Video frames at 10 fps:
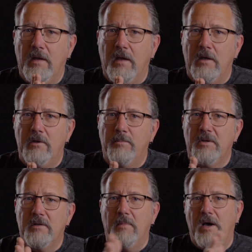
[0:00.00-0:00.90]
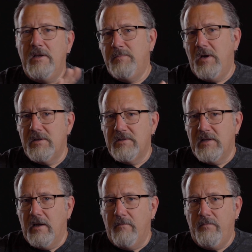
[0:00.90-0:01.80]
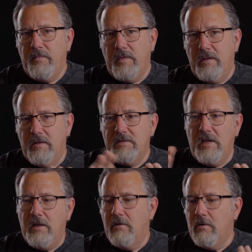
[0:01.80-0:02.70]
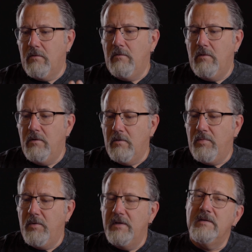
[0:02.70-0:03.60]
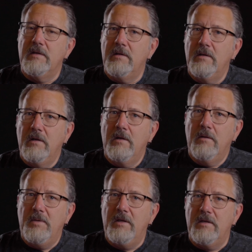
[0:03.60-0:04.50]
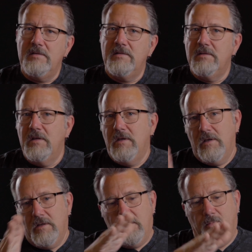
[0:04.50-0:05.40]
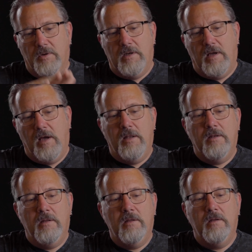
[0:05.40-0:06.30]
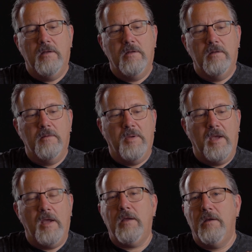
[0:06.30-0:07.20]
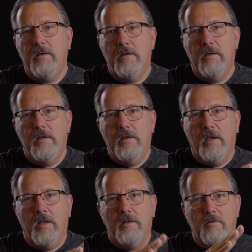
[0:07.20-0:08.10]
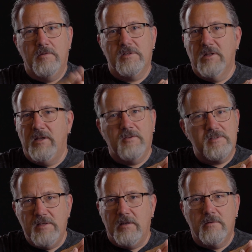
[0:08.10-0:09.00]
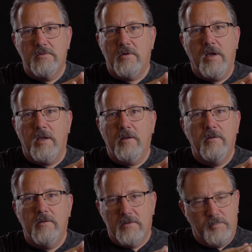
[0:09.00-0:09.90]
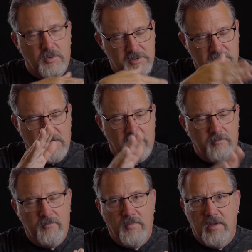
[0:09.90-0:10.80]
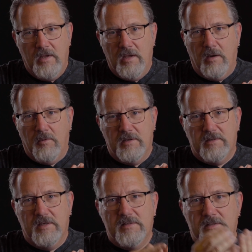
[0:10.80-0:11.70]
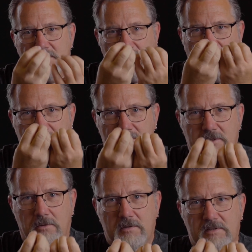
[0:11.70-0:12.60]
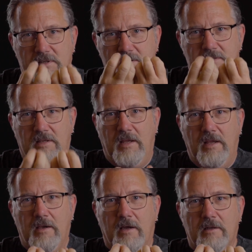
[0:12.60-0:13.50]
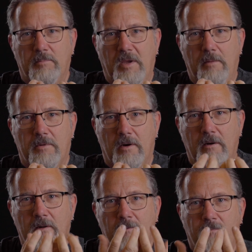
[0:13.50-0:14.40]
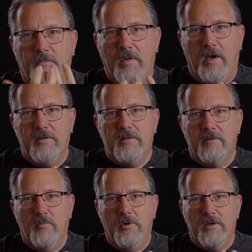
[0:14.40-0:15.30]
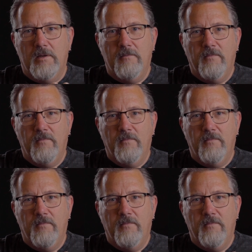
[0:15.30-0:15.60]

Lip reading: And you put the Mod Podge down, you take your printed piece, you put it on the back, and you just leave it sit and dry. You just push it down, and what it does is it kind of sucks the ink out of the paper onto the wood.